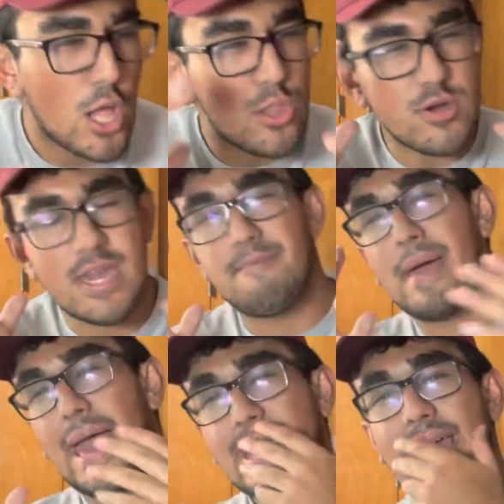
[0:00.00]
Looking
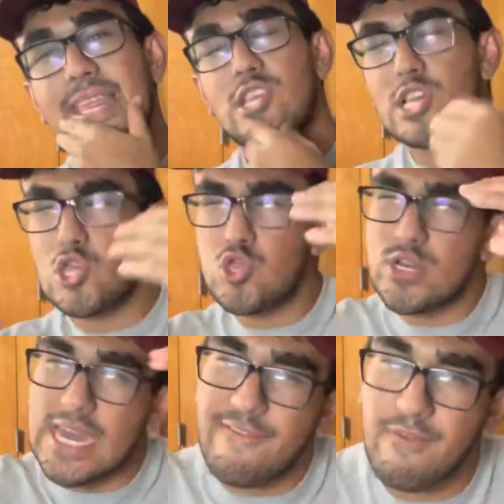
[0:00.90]
back at it, just
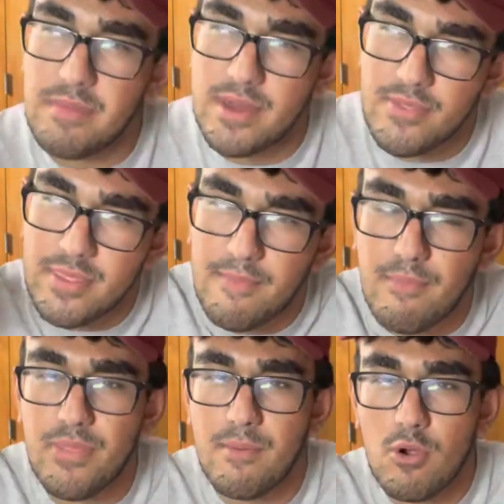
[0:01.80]
look at it from
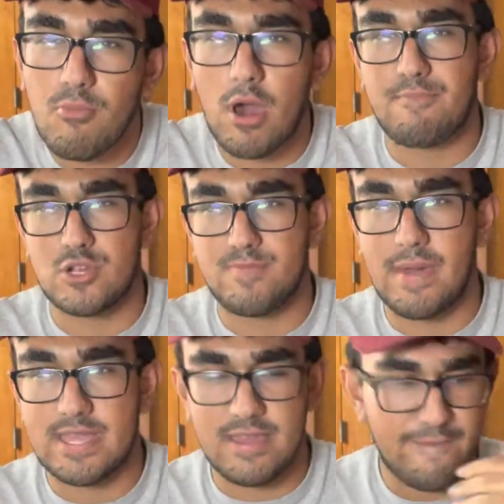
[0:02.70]
the more broad
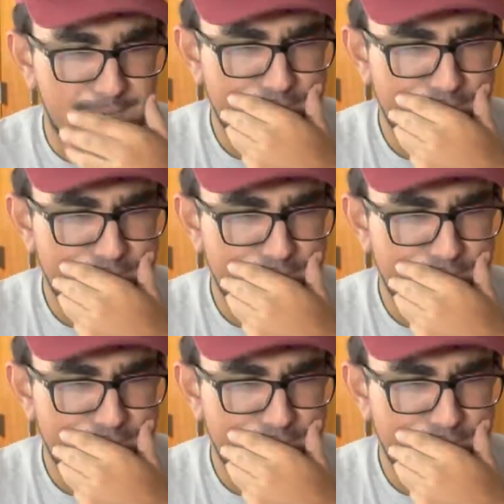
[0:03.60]
perspective.